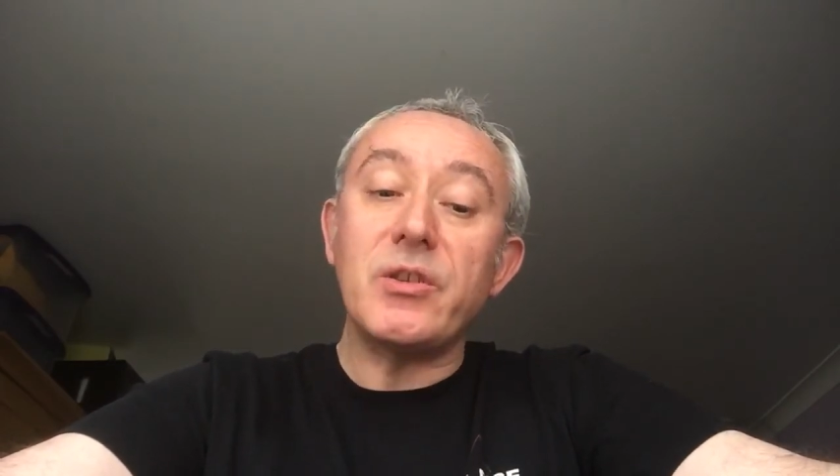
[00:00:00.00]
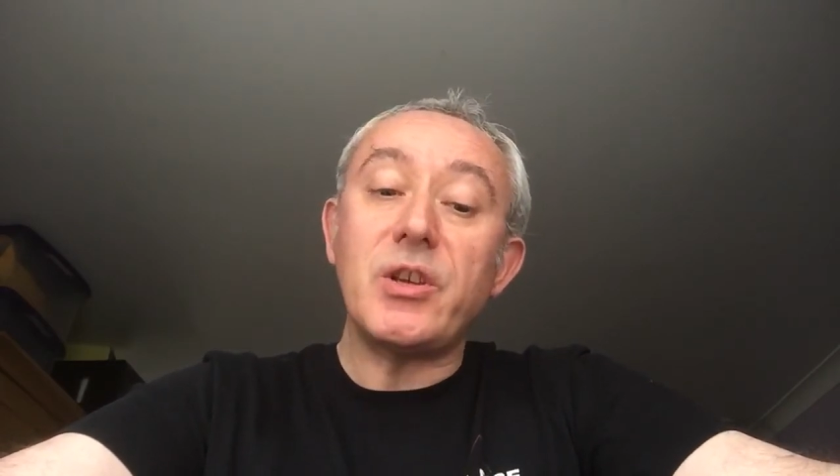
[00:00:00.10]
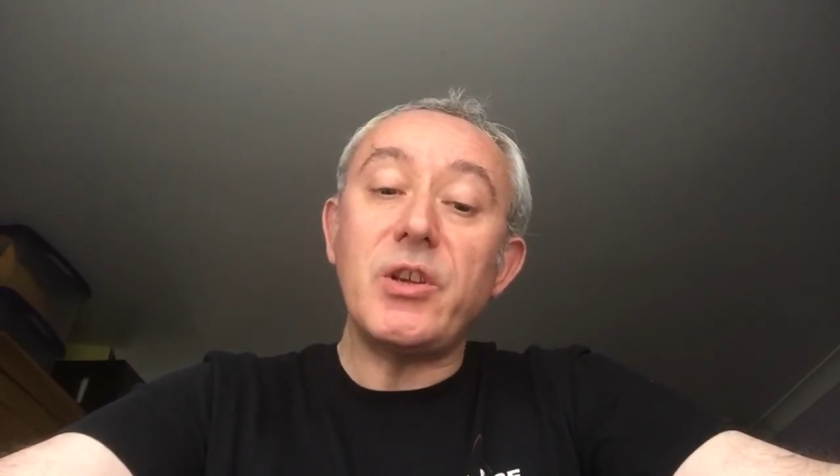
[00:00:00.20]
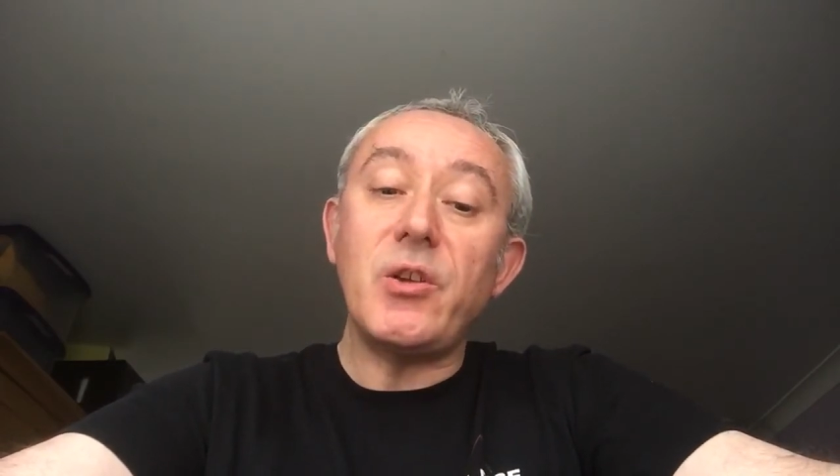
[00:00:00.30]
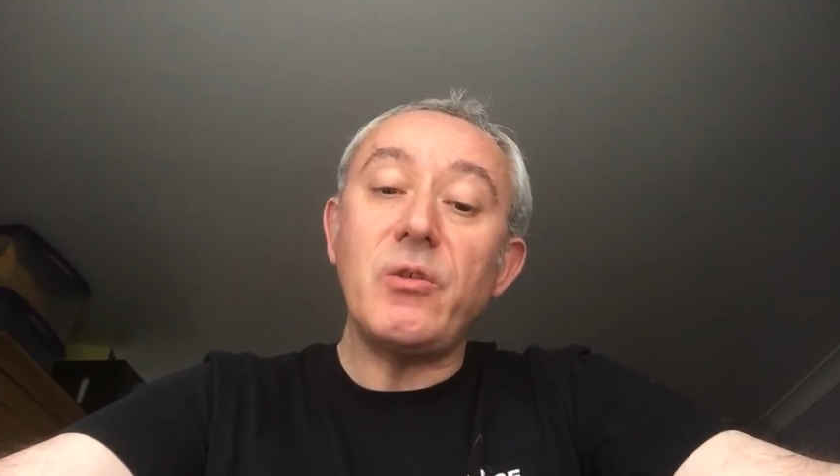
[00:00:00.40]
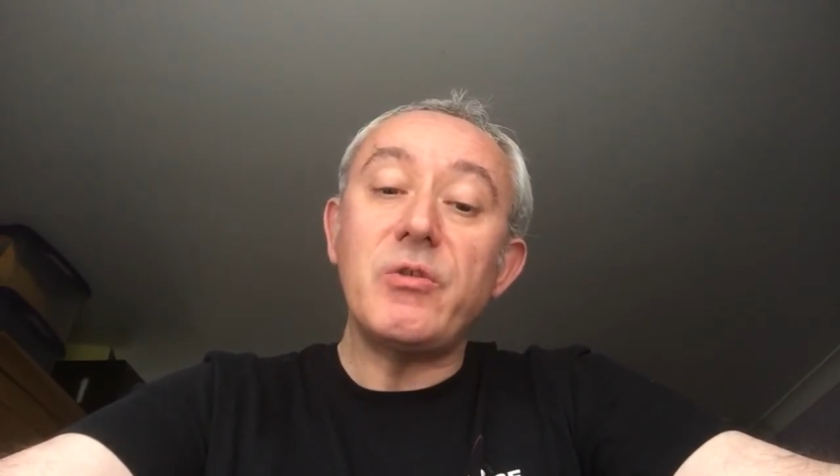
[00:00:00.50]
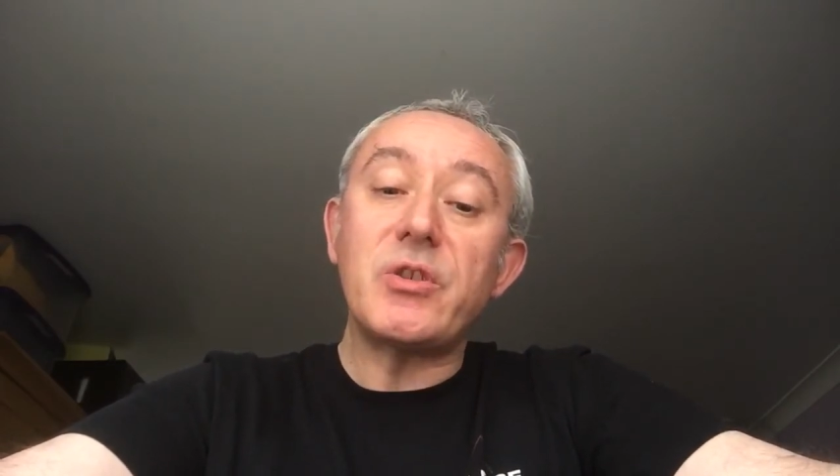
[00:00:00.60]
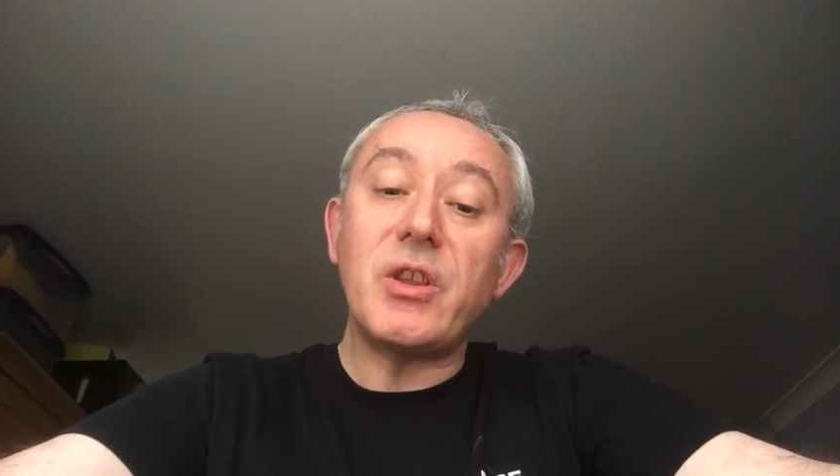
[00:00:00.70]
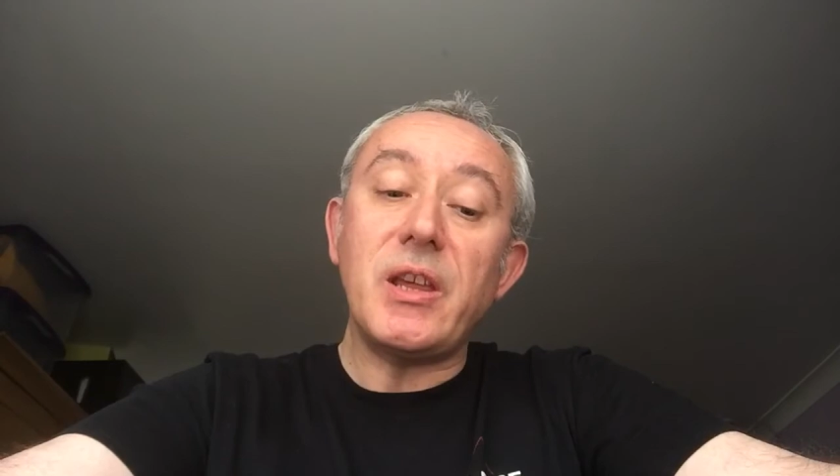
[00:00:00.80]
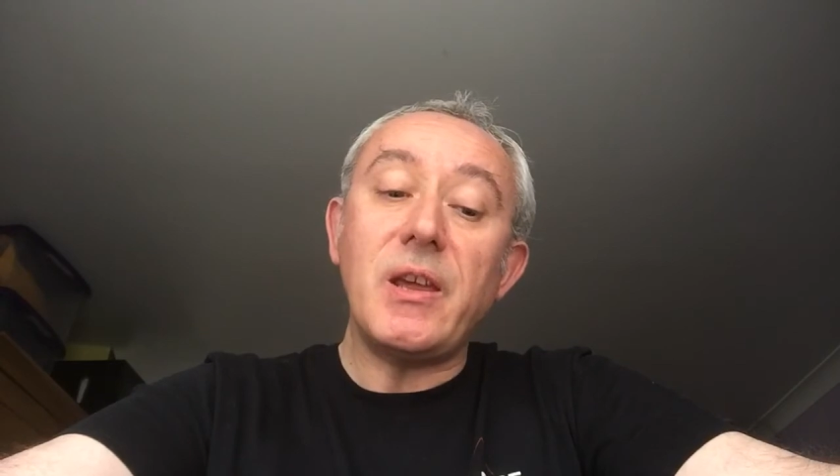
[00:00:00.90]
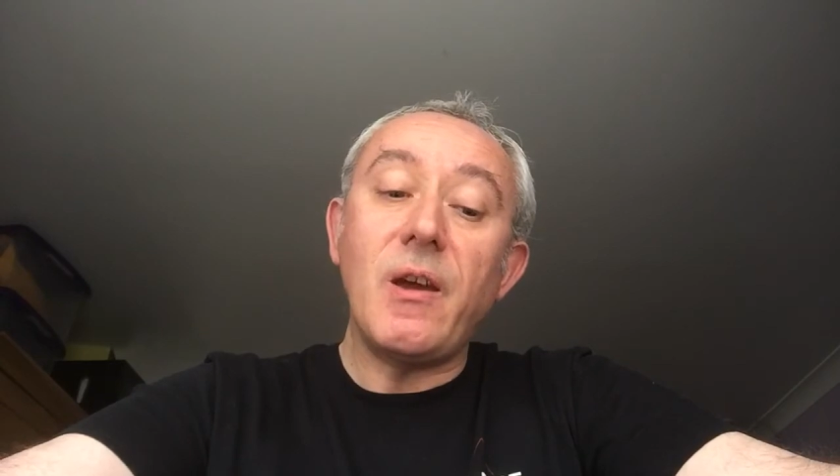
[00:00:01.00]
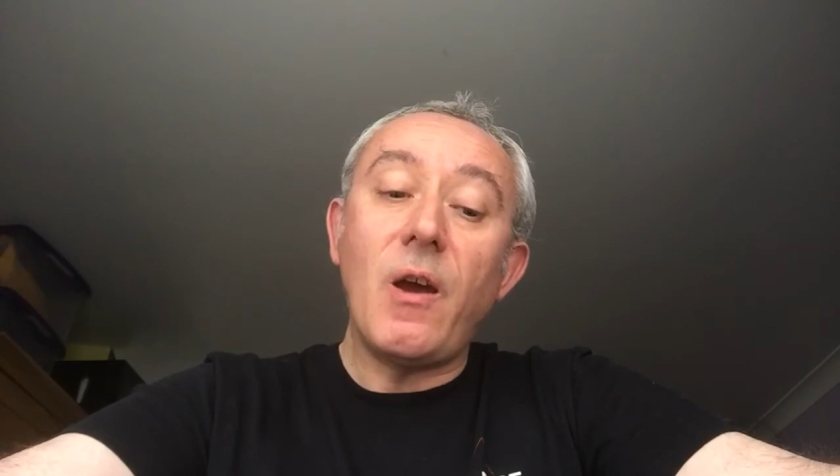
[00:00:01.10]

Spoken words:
to use the